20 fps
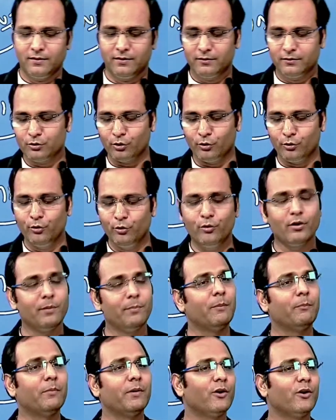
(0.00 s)
So do you
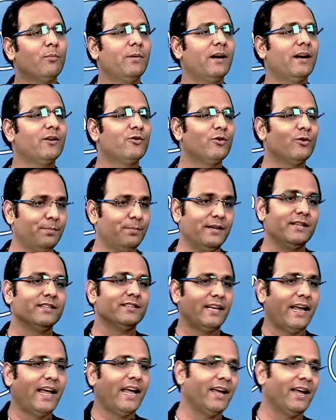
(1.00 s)
remember your blood group? It is
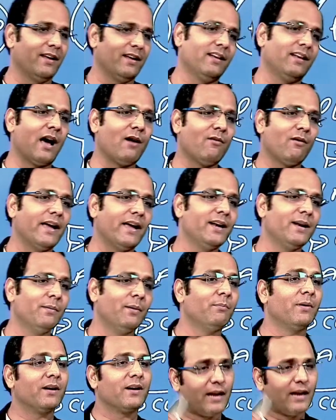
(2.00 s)
A. Now I
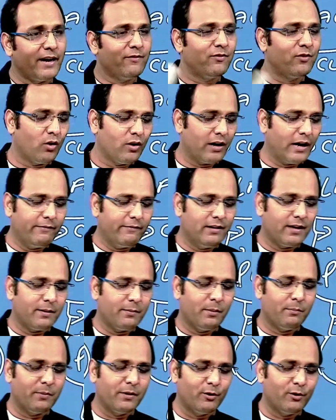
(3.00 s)
remember. Lifelong I will
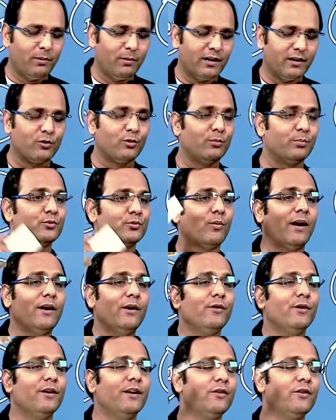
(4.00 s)
remember your blood group. So why do
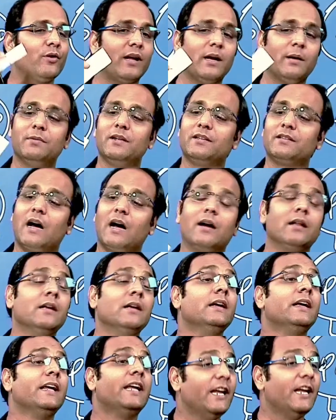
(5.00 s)
you need to keep this card?
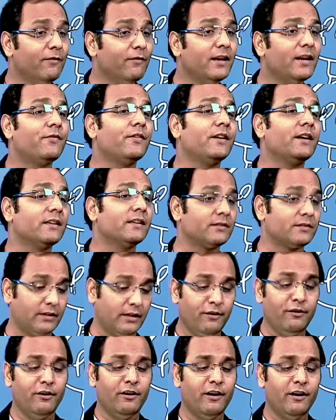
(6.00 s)
Even if
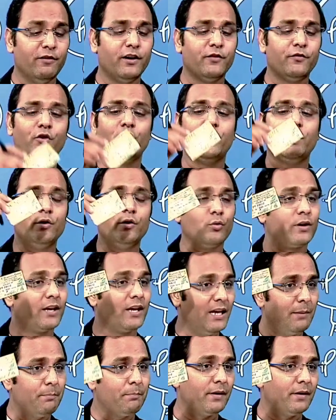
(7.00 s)
you need to
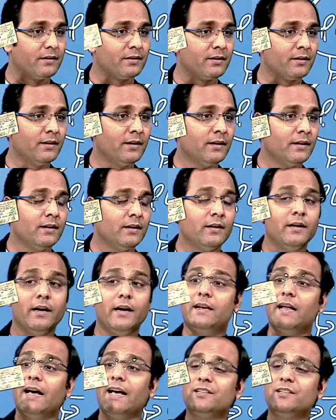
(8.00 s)
keep it,
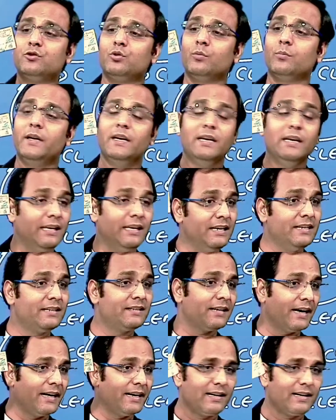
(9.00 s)
it has to be neat
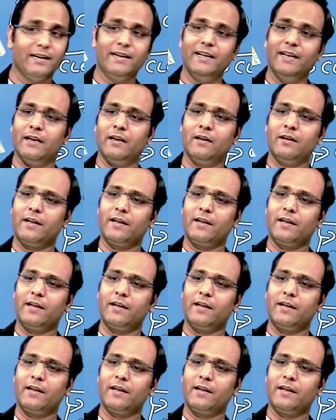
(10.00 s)
and clean.